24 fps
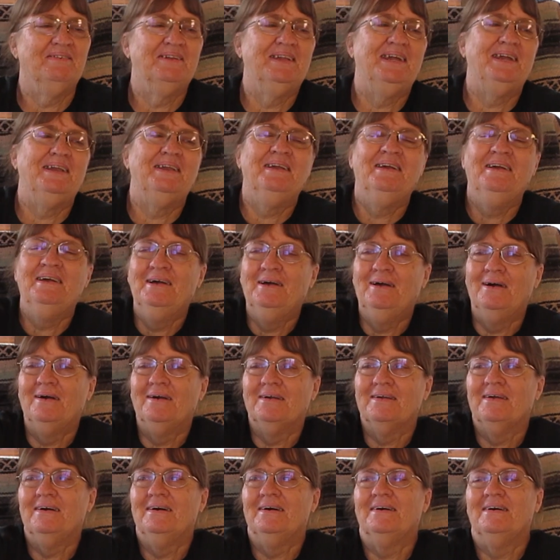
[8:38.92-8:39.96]
okay."
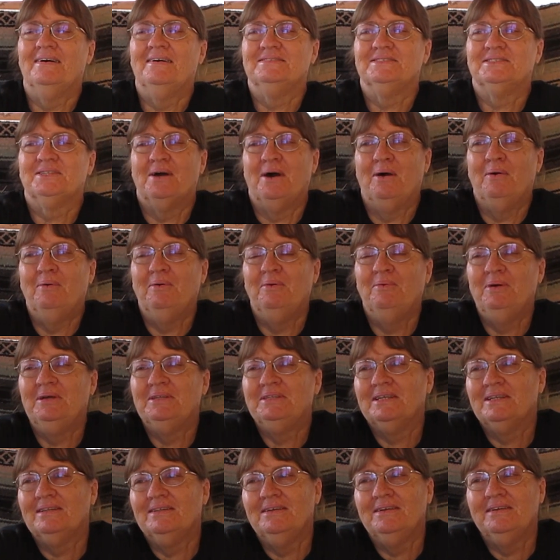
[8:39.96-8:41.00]
So I went
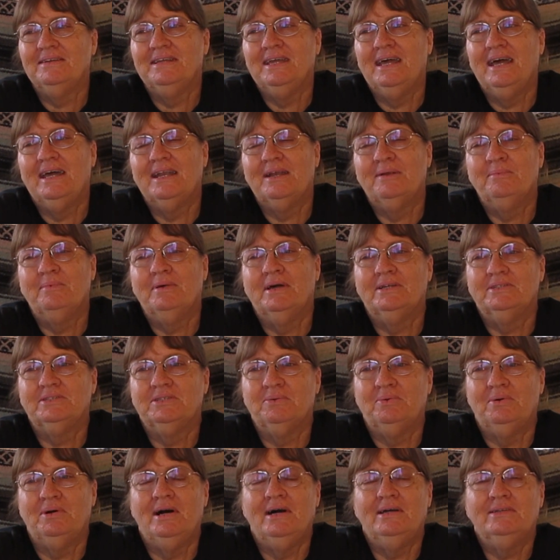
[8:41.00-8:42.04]
to look at them. I
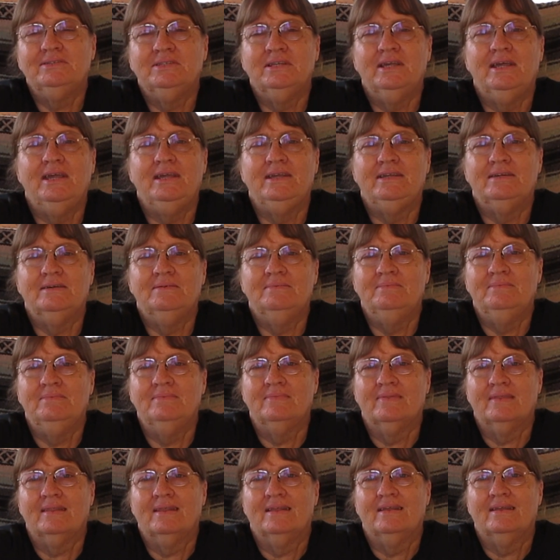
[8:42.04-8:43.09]
said, "Well, I'll take them."
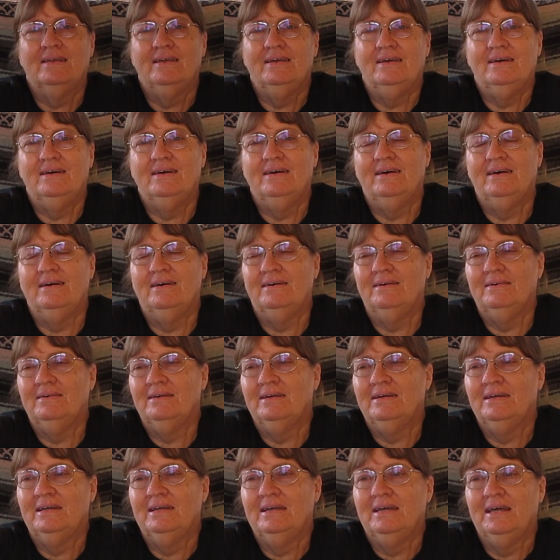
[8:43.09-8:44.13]
Uh,
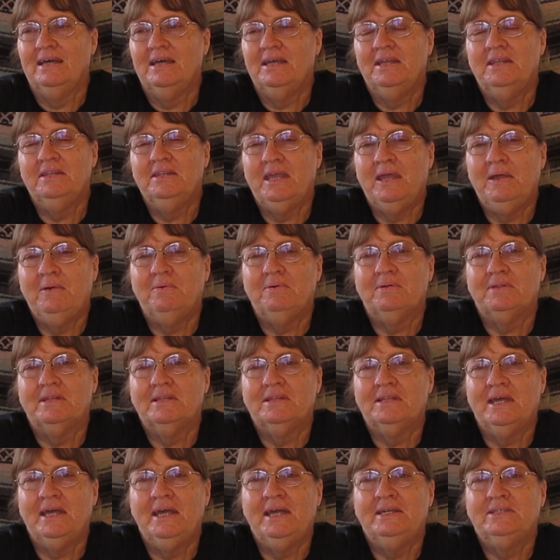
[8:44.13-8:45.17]
and they were the
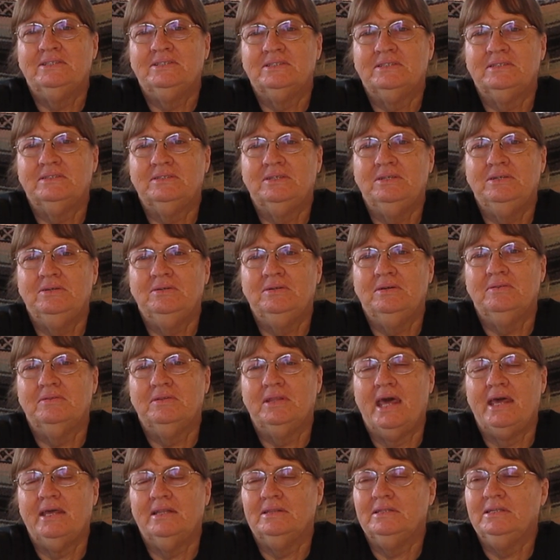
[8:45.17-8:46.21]
last two of
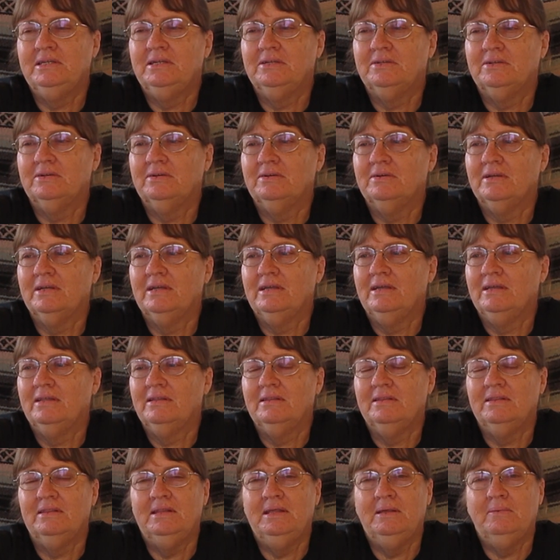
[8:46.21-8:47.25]
that litter,
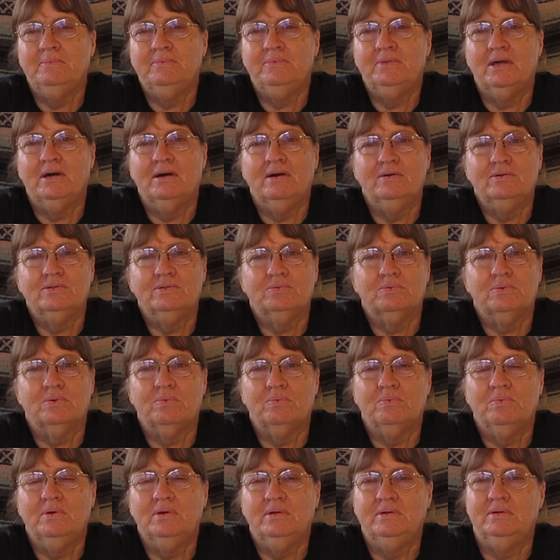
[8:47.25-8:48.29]
and them dogs were
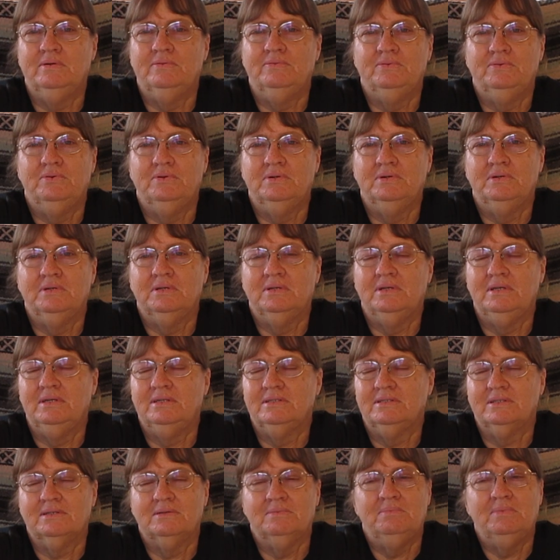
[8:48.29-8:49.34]
wonderful.
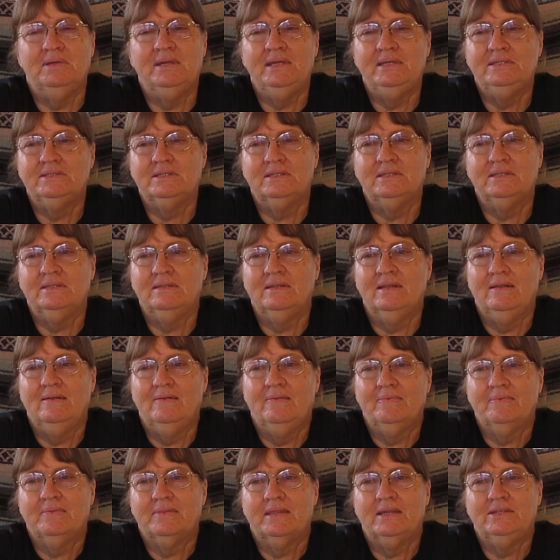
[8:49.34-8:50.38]
It's amazing
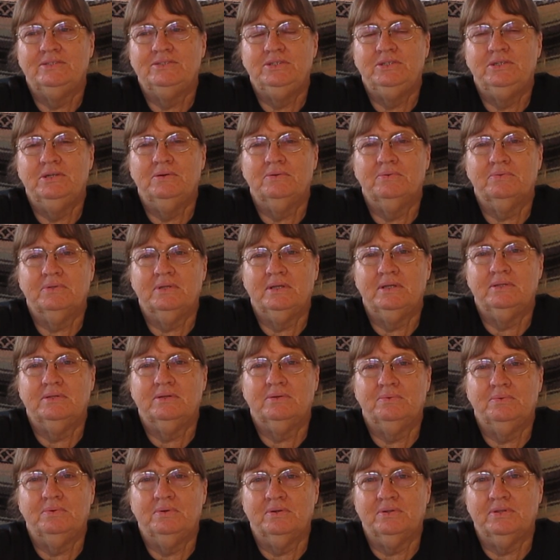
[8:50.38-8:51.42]
that you don't think
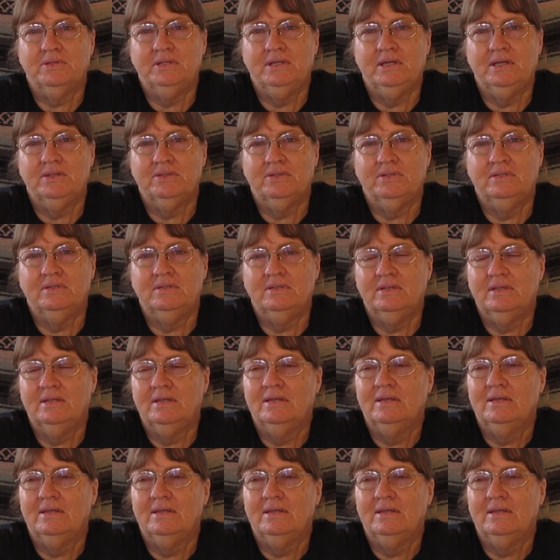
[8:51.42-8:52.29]
they're worth nothing,